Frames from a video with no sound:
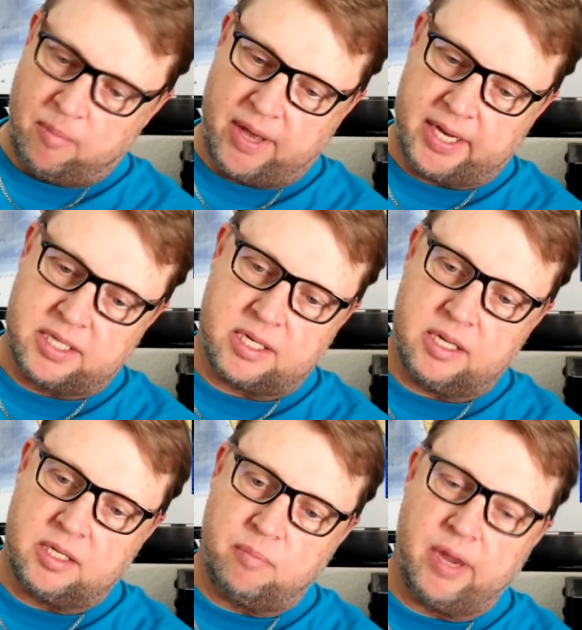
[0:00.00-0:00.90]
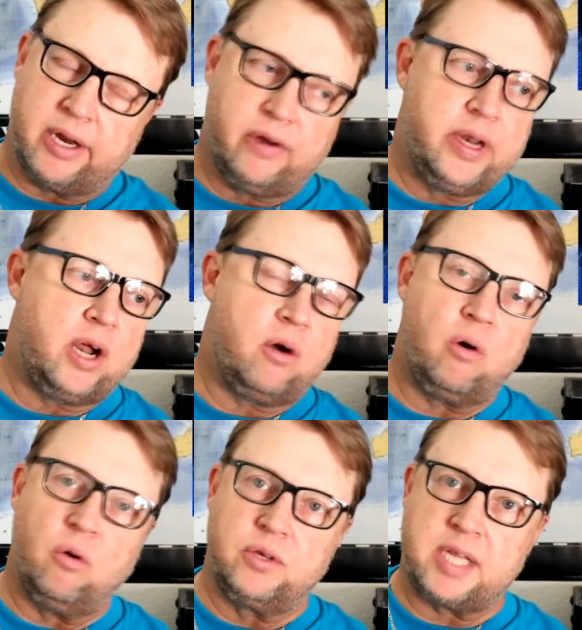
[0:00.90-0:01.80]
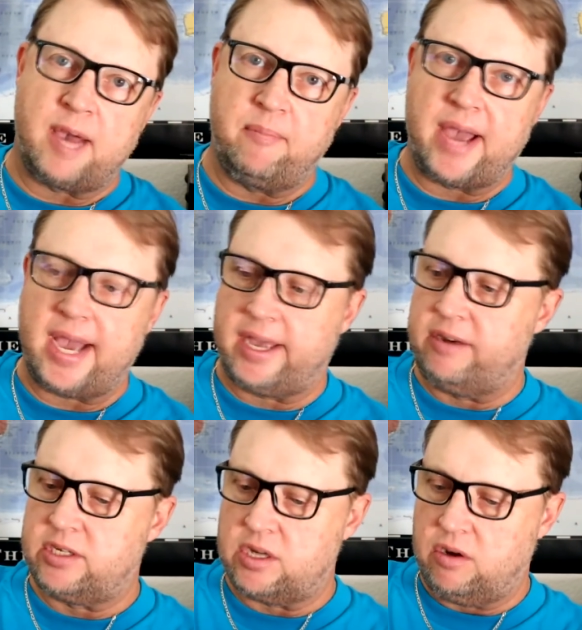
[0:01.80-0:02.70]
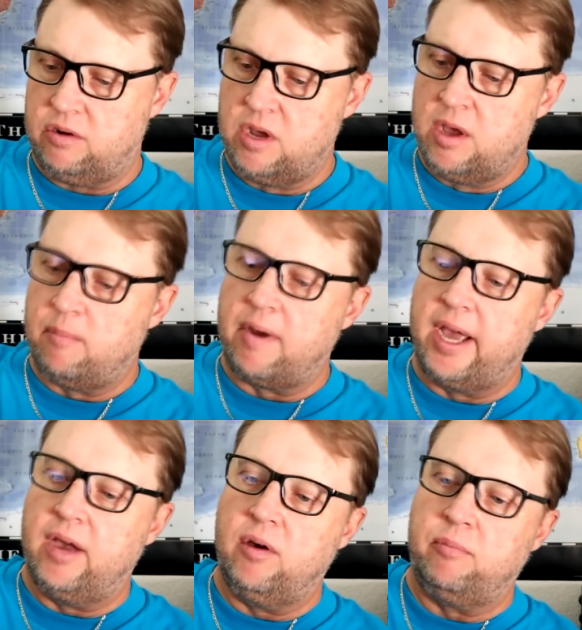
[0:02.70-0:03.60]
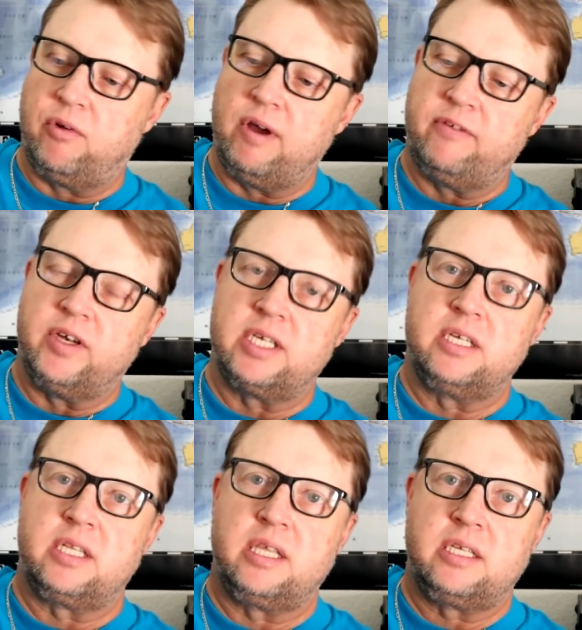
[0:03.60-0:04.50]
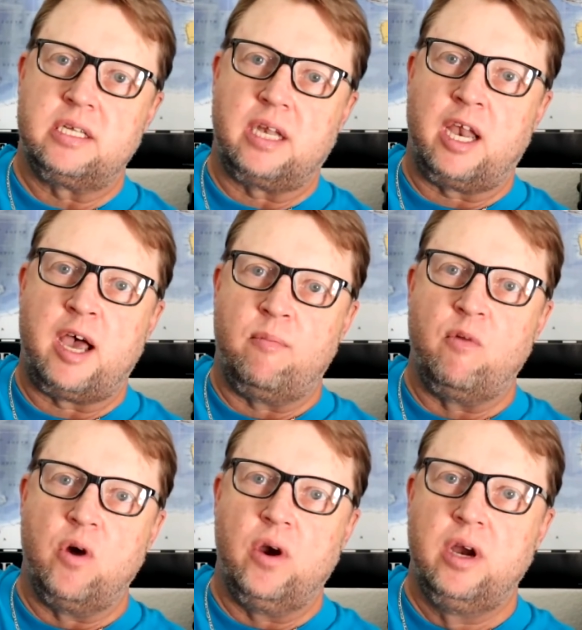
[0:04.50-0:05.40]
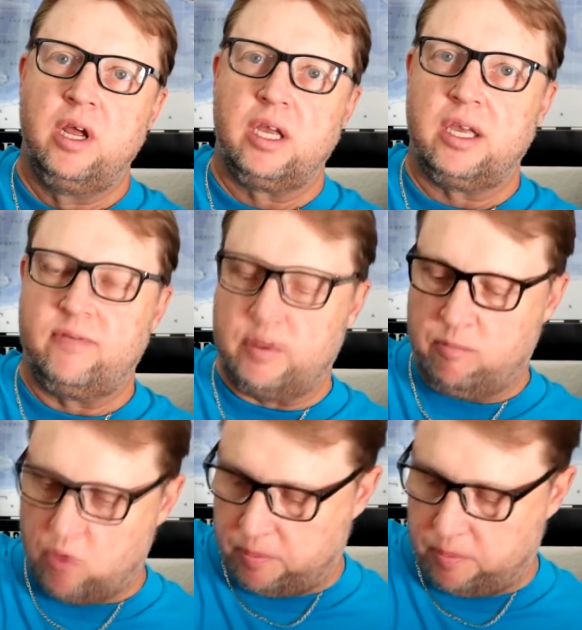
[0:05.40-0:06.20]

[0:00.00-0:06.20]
But it's bigger and it holds that bag, and so my own preference is this is a lot more, gives it more